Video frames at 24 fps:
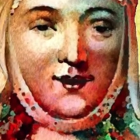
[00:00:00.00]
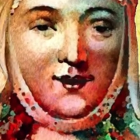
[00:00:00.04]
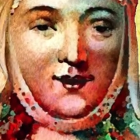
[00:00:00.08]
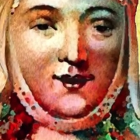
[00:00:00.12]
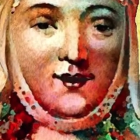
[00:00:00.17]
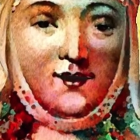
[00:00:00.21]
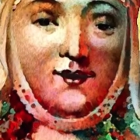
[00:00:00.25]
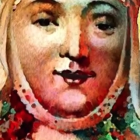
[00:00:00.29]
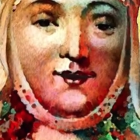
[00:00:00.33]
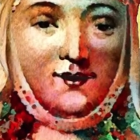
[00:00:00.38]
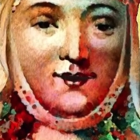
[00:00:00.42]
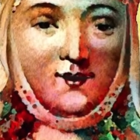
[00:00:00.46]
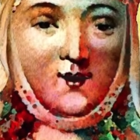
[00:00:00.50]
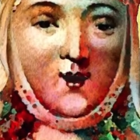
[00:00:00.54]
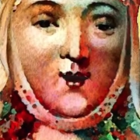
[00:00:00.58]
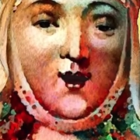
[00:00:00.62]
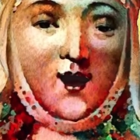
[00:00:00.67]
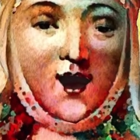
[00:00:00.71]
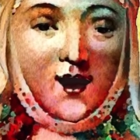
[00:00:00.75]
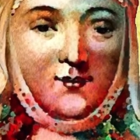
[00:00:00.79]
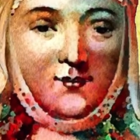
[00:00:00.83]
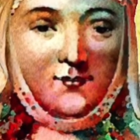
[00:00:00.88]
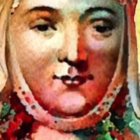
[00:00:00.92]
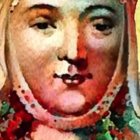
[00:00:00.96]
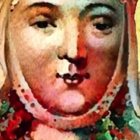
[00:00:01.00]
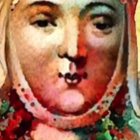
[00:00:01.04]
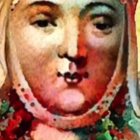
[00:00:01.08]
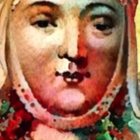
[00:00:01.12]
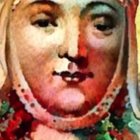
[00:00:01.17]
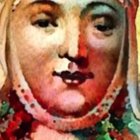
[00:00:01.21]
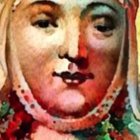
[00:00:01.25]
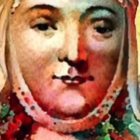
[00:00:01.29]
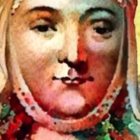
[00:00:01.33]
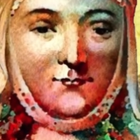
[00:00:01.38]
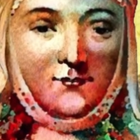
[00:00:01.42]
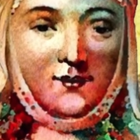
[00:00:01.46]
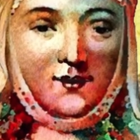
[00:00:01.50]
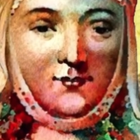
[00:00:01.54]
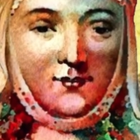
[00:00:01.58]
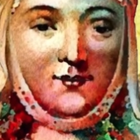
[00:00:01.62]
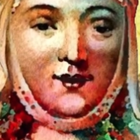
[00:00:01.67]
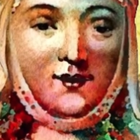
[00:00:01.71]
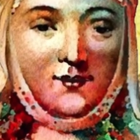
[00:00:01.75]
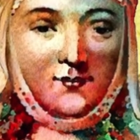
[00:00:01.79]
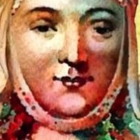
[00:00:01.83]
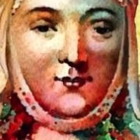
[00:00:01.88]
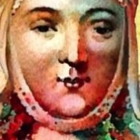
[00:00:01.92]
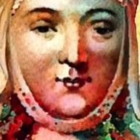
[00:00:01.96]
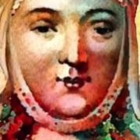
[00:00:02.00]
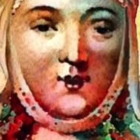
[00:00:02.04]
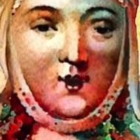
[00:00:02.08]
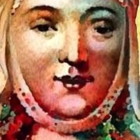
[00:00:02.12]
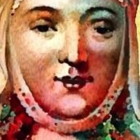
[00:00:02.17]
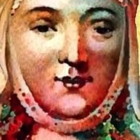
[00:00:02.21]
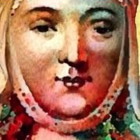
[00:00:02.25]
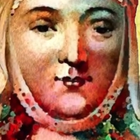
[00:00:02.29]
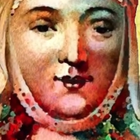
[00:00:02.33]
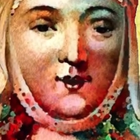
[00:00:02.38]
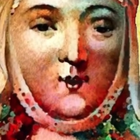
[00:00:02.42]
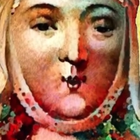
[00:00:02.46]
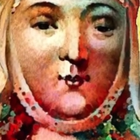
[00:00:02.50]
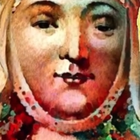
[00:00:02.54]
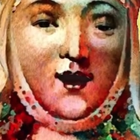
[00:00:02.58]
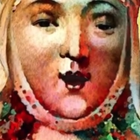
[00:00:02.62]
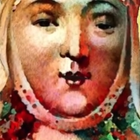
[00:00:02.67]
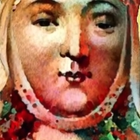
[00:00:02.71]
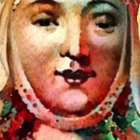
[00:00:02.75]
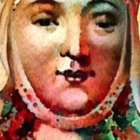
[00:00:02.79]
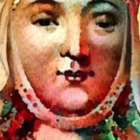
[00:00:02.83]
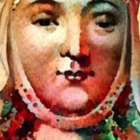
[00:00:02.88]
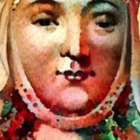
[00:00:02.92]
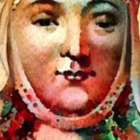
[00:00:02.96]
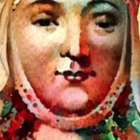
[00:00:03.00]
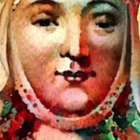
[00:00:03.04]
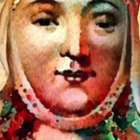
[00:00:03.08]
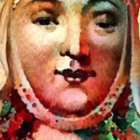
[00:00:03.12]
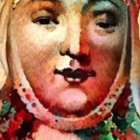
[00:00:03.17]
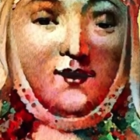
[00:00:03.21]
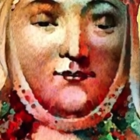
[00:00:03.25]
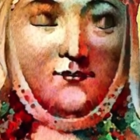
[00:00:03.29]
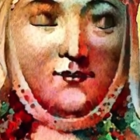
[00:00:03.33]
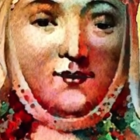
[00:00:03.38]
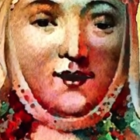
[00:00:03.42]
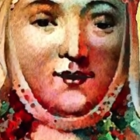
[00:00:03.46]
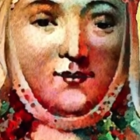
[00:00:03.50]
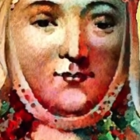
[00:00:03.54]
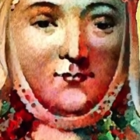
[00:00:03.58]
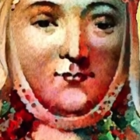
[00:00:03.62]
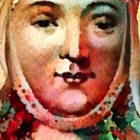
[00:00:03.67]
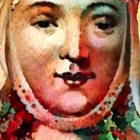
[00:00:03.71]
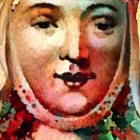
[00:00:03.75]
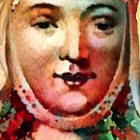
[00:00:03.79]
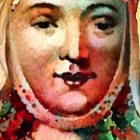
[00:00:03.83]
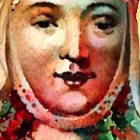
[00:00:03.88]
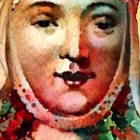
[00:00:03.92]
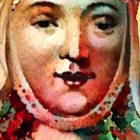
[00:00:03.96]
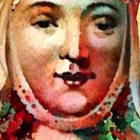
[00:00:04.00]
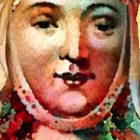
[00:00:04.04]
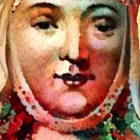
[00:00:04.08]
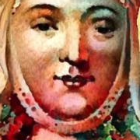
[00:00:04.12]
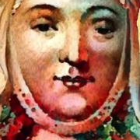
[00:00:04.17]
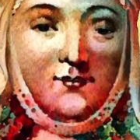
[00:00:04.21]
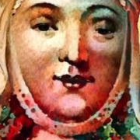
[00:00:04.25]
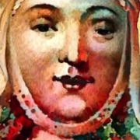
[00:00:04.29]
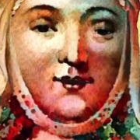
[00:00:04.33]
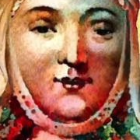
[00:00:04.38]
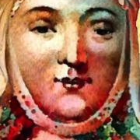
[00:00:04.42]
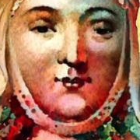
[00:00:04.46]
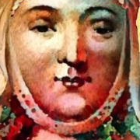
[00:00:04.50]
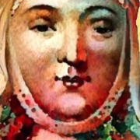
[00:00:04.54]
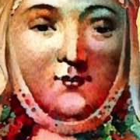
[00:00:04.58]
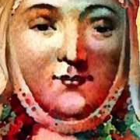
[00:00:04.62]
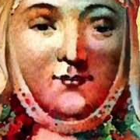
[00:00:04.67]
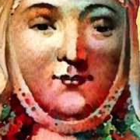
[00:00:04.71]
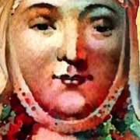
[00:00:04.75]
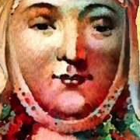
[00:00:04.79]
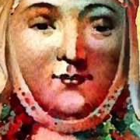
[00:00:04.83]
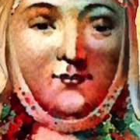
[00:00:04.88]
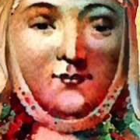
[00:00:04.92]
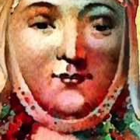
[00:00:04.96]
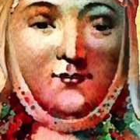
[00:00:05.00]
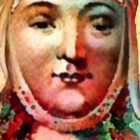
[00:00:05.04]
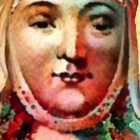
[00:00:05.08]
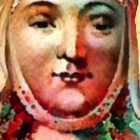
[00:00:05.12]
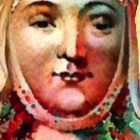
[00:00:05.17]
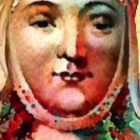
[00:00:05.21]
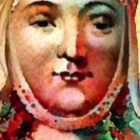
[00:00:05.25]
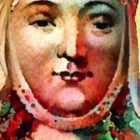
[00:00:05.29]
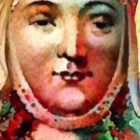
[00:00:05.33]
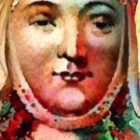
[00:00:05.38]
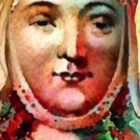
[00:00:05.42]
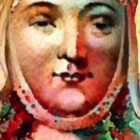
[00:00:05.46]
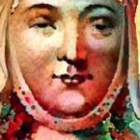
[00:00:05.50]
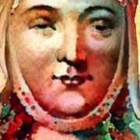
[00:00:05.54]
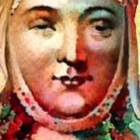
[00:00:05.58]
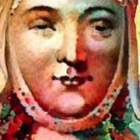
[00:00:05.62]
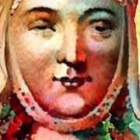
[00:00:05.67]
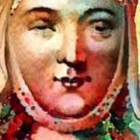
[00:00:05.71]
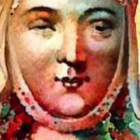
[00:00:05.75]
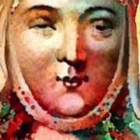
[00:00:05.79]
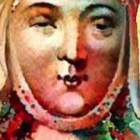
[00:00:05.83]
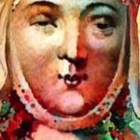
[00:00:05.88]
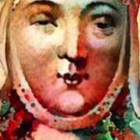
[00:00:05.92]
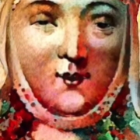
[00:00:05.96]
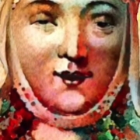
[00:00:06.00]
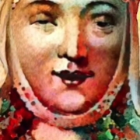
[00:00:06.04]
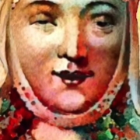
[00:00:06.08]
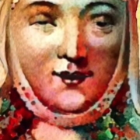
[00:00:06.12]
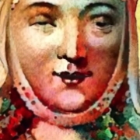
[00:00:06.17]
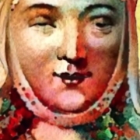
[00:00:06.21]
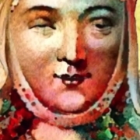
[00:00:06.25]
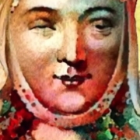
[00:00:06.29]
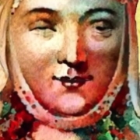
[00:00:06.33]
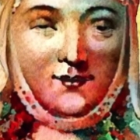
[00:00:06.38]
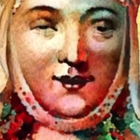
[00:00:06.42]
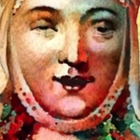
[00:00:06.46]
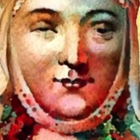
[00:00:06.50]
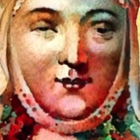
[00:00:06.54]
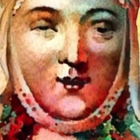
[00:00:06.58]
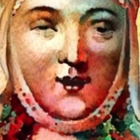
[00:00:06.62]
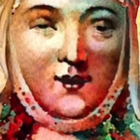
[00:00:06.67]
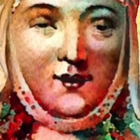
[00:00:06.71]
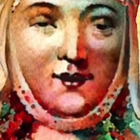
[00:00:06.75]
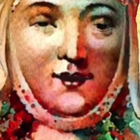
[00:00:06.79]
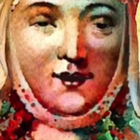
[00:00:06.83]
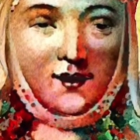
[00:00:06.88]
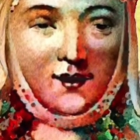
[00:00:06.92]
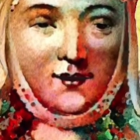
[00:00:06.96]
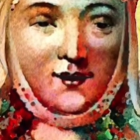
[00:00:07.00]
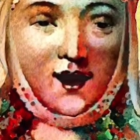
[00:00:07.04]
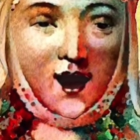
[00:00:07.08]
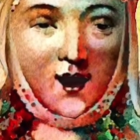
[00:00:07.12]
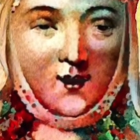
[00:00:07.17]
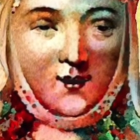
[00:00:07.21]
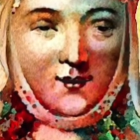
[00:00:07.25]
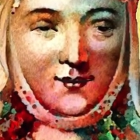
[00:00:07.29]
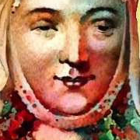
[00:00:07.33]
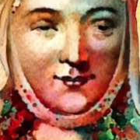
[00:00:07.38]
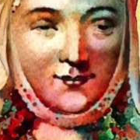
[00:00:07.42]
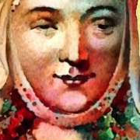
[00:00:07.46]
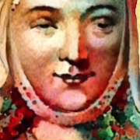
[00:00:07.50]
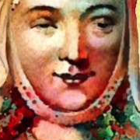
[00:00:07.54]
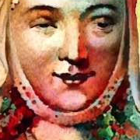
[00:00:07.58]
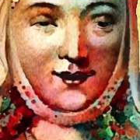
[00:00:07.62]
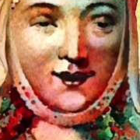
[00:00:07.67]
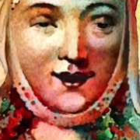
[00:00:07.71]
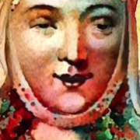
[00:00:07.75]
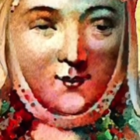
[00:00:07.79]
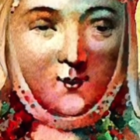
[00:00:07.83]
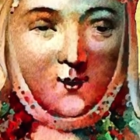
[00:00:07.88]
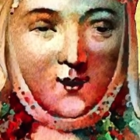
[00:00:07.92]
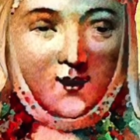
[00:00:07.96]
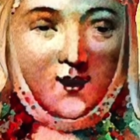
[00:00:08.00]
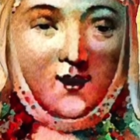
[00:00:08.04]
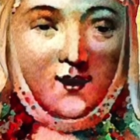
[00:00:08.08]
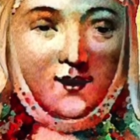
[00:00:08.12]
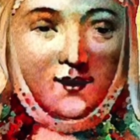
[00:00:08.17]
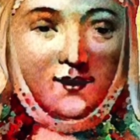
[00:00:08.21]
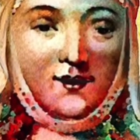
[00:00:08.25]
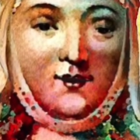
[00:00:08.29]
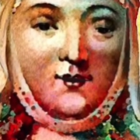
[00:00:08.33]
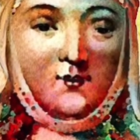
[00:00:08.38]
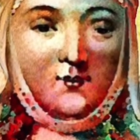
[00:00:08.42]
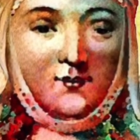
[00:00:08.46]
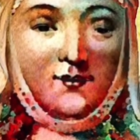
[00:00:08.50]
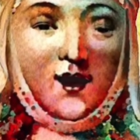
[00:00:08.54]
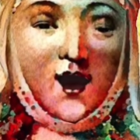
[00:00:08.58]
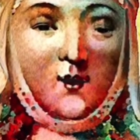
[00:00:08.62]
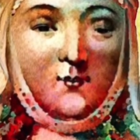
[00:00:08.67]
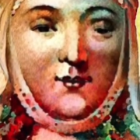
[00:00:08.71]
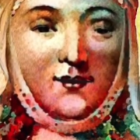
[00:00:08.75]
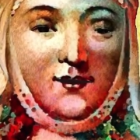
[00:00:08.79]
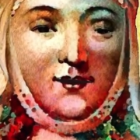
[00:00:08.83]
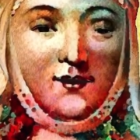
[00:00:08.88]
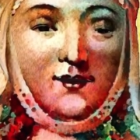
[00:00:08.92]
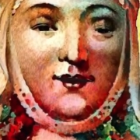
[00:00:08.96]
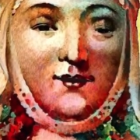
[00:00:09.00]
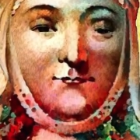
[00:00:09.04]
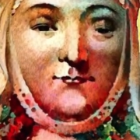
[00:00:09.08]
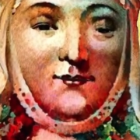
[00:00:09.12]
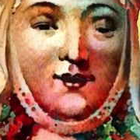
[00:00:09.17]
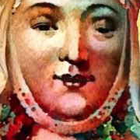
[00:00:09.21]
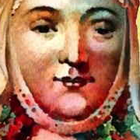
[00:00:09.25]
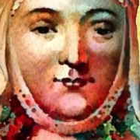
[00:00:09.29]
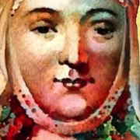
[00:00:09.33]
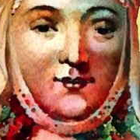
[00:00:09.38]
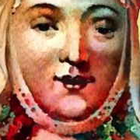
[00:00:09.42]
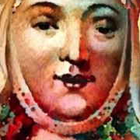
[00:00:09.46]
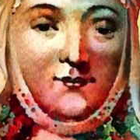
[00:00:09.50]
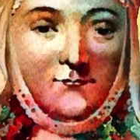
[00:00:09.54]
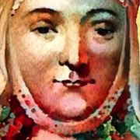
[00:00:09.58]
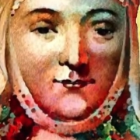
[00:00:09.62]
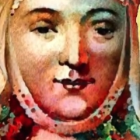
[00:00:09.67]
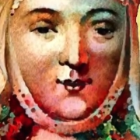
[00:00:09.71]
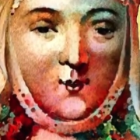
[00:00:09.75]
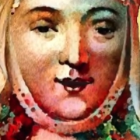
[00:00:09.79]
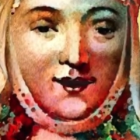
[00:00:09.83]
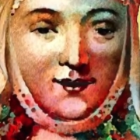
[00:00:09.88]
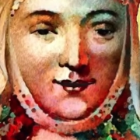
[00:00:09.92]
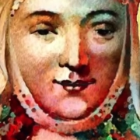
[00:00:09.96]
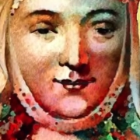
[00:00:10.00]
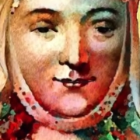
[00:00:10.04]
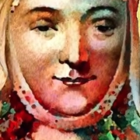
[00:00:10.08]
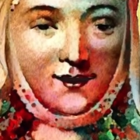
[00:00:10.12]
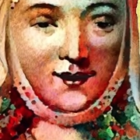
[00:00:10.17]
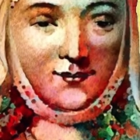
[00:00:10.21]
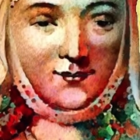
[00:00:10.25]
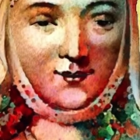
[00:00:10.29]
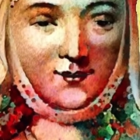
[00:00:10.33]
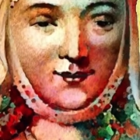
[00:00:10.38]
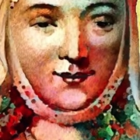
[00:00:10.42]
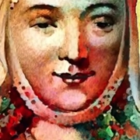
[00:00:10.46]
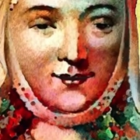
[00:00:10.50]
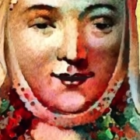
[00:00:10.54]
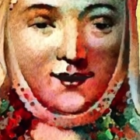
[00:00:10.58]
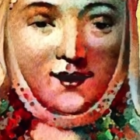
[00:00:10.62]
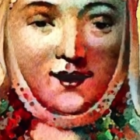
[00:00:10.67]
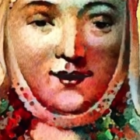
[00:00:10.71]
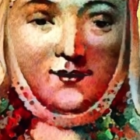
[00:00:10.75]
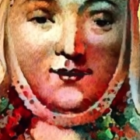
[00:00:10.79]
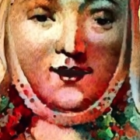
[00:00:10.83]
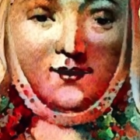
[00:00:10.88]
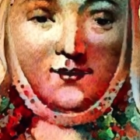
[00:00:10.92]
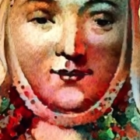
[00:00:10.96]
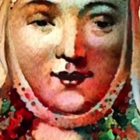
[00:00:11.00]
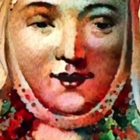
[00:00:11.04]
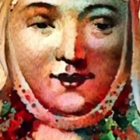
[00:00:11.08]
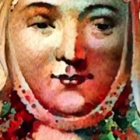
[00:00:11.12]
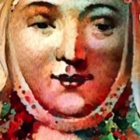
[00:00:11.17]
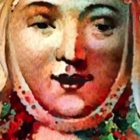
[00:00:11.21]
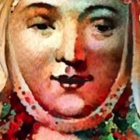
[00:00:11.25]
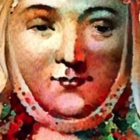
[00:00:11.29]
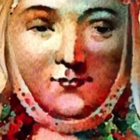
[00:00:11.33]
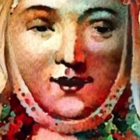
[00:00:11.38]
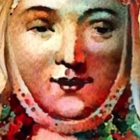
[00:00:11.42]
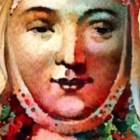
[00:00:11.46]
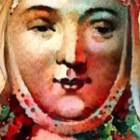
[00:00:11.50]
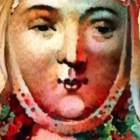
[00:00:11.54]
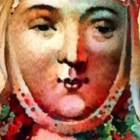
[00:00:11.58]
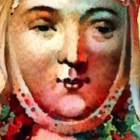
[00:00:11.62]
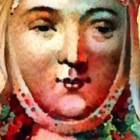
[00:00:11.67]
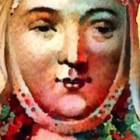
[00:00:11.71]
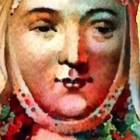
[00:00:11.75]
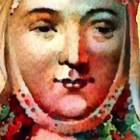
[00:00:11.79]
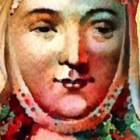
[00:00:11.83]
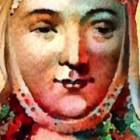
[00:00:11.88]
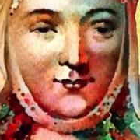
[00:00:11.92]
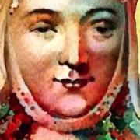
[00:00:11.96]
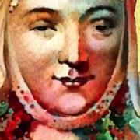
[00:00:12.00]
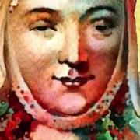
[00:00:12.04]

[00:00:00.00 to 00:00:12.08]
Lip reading: And sure, without that complicated story, I wouldn't have seen the light. For me, as a little girl, it was only important that my father loved me, and that is what he did.